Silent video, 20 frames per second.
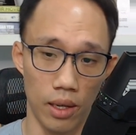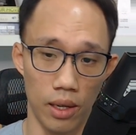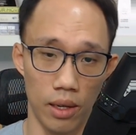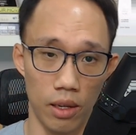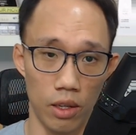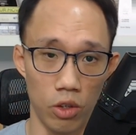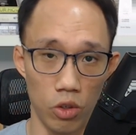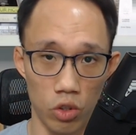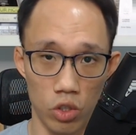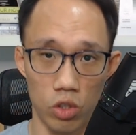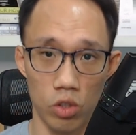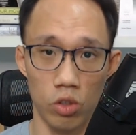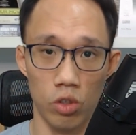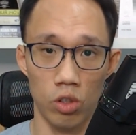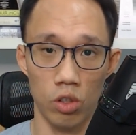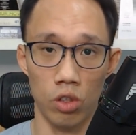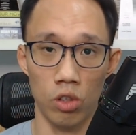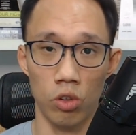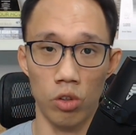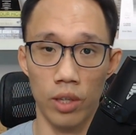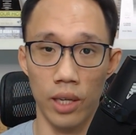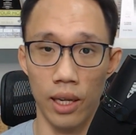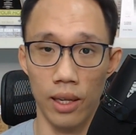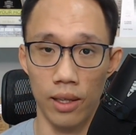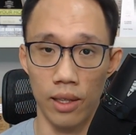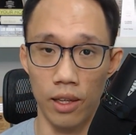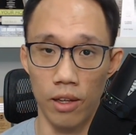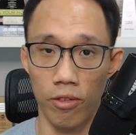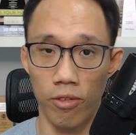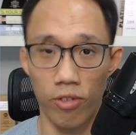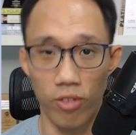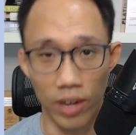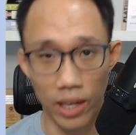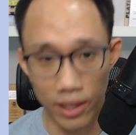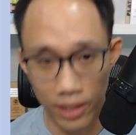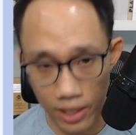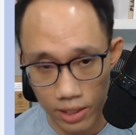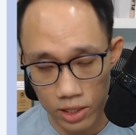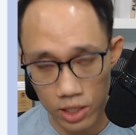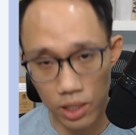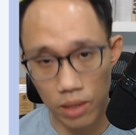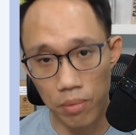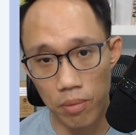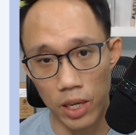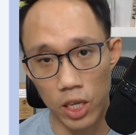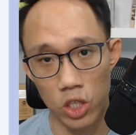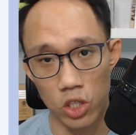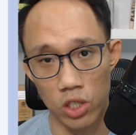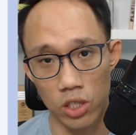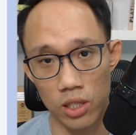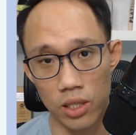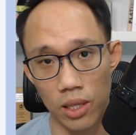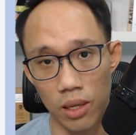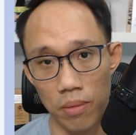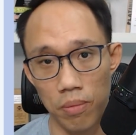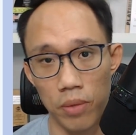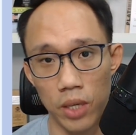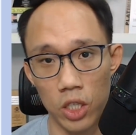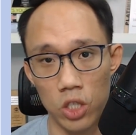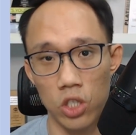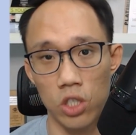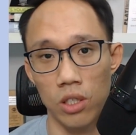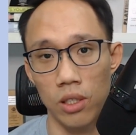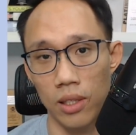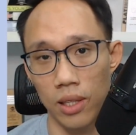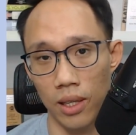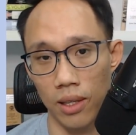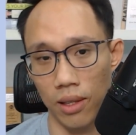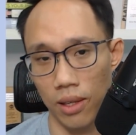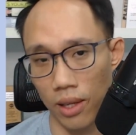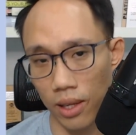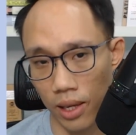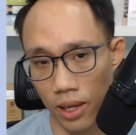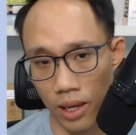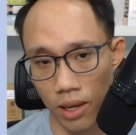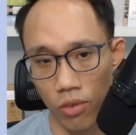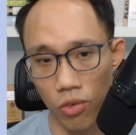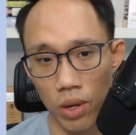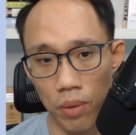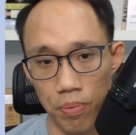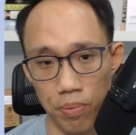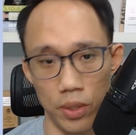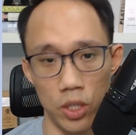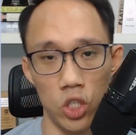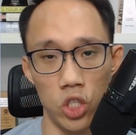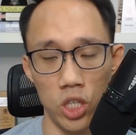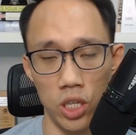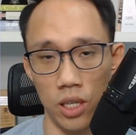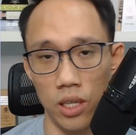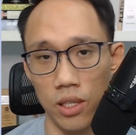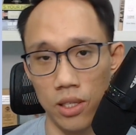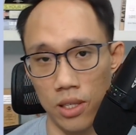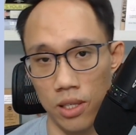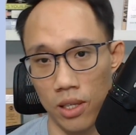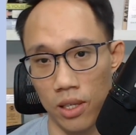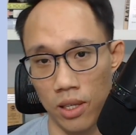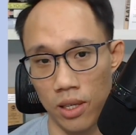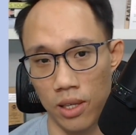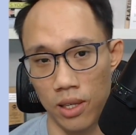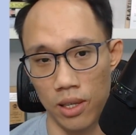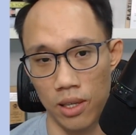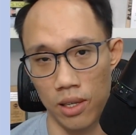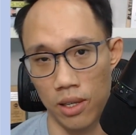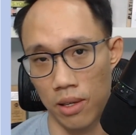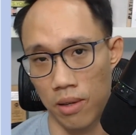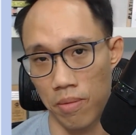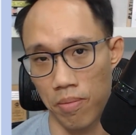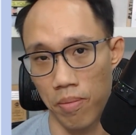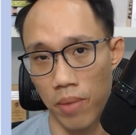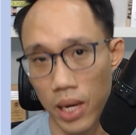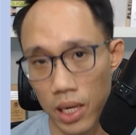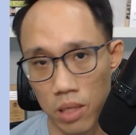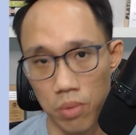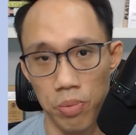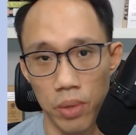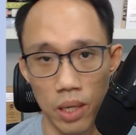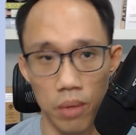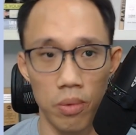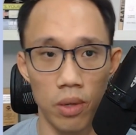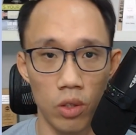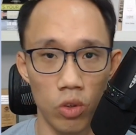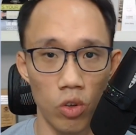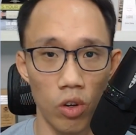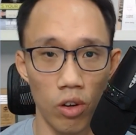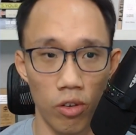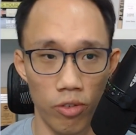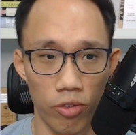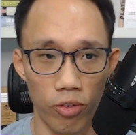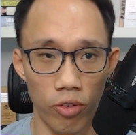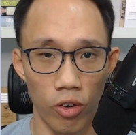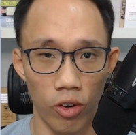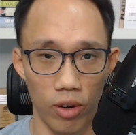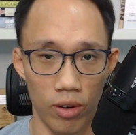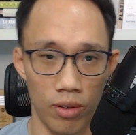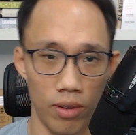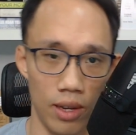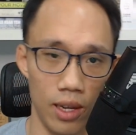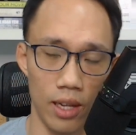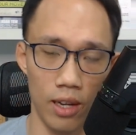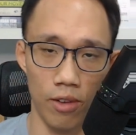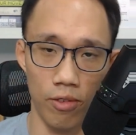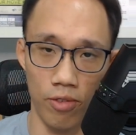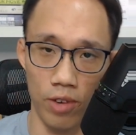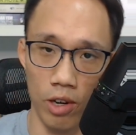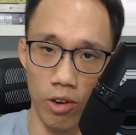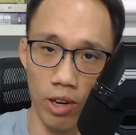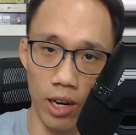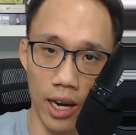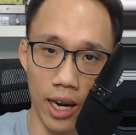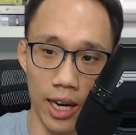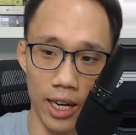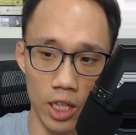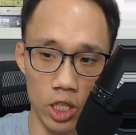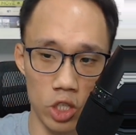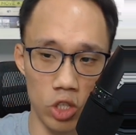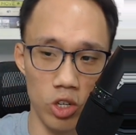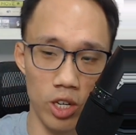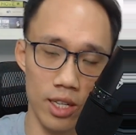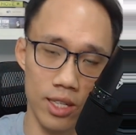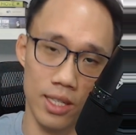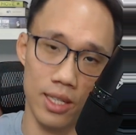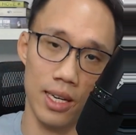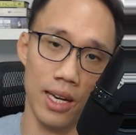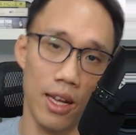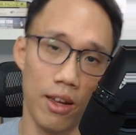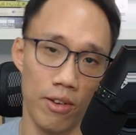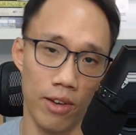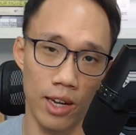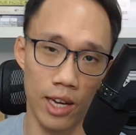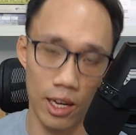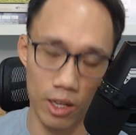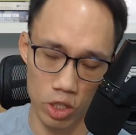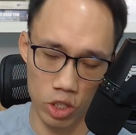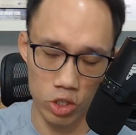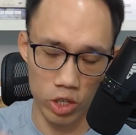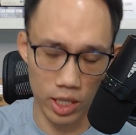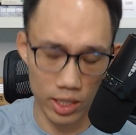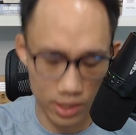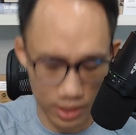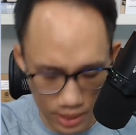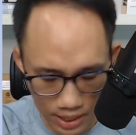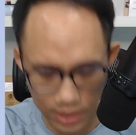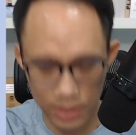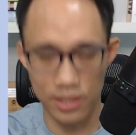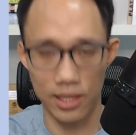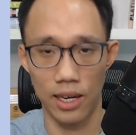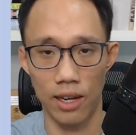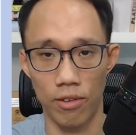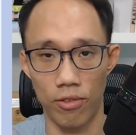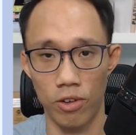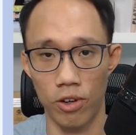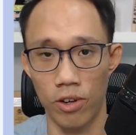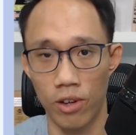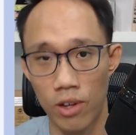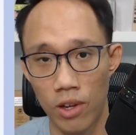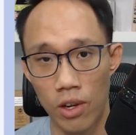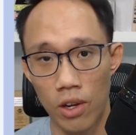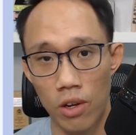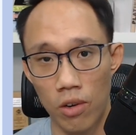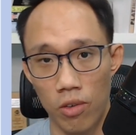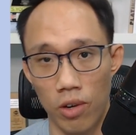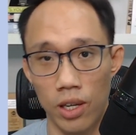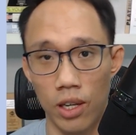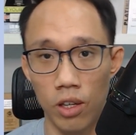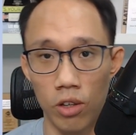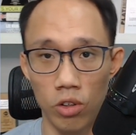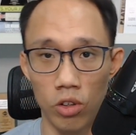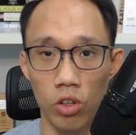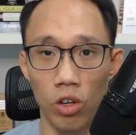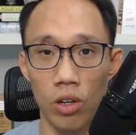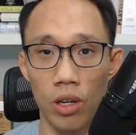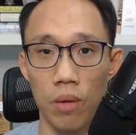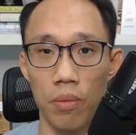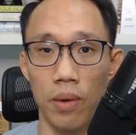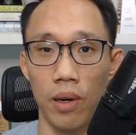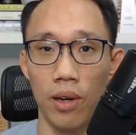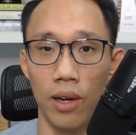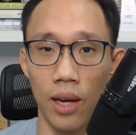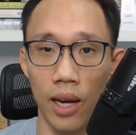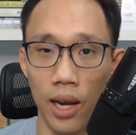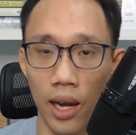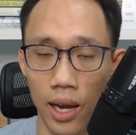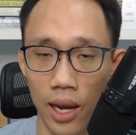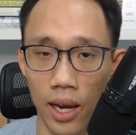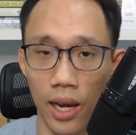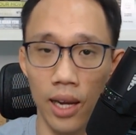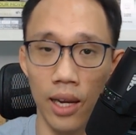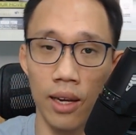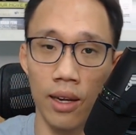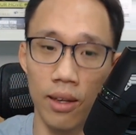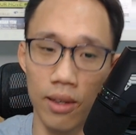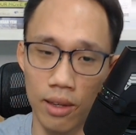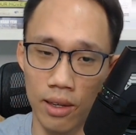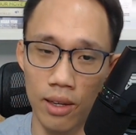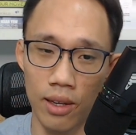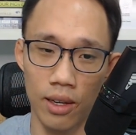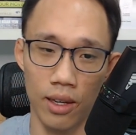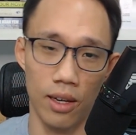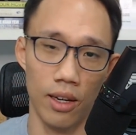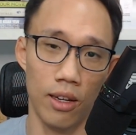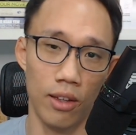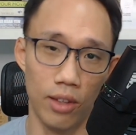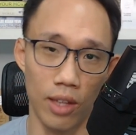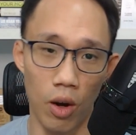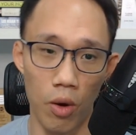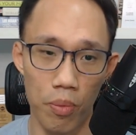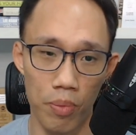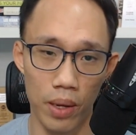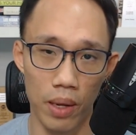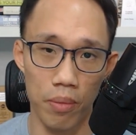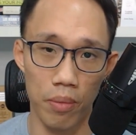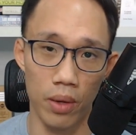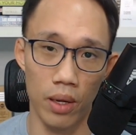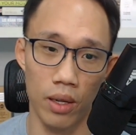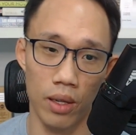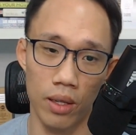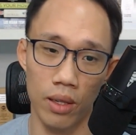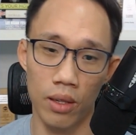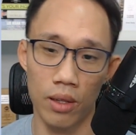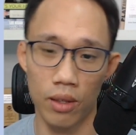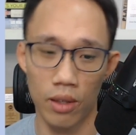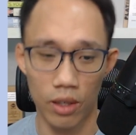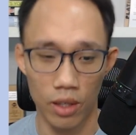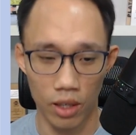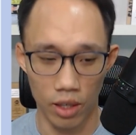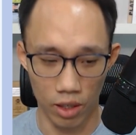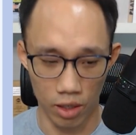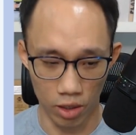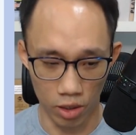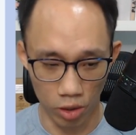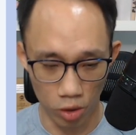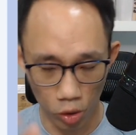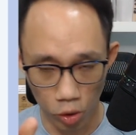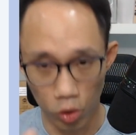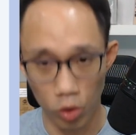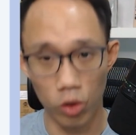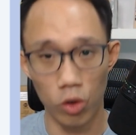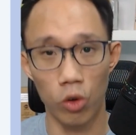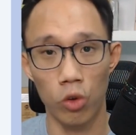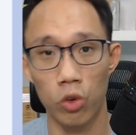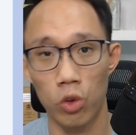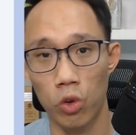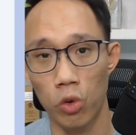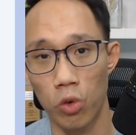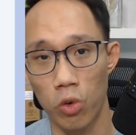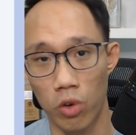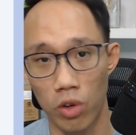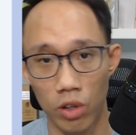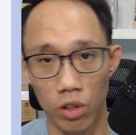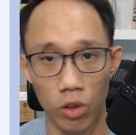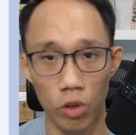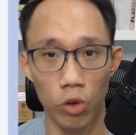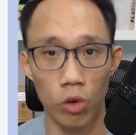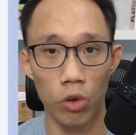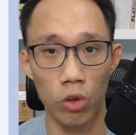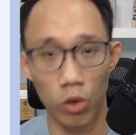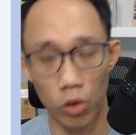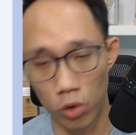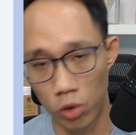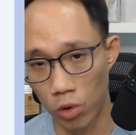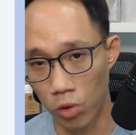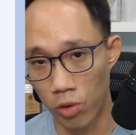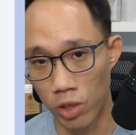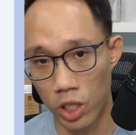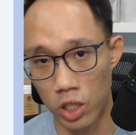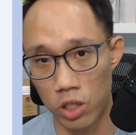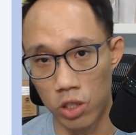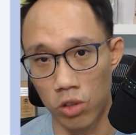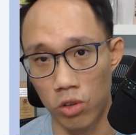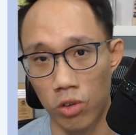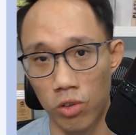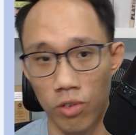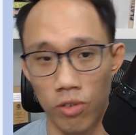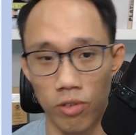You also look at the financing measures that make sure that every purchaser must be able to afford at a very high stress test level. Whether you talk about a high down payment, a low loan to ratio